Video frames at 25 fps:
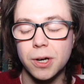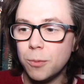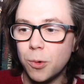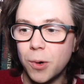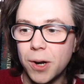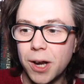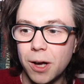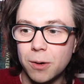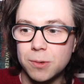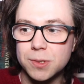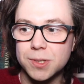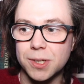But
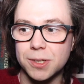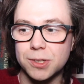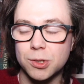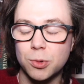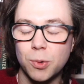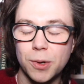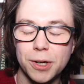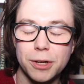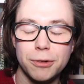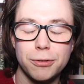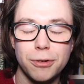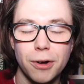when I was like
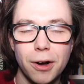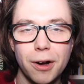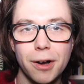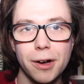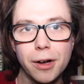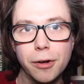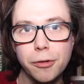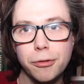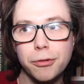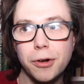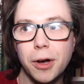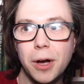
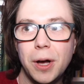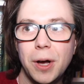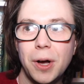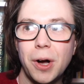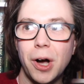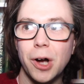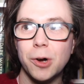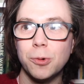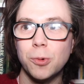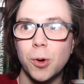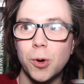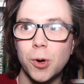25,
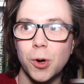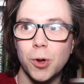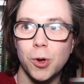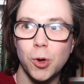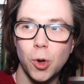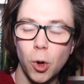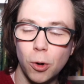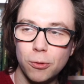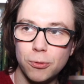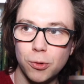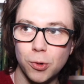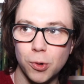I wrote a
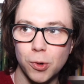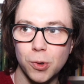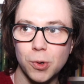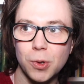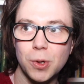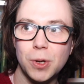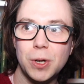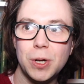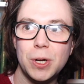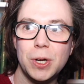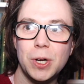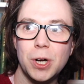
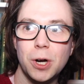novel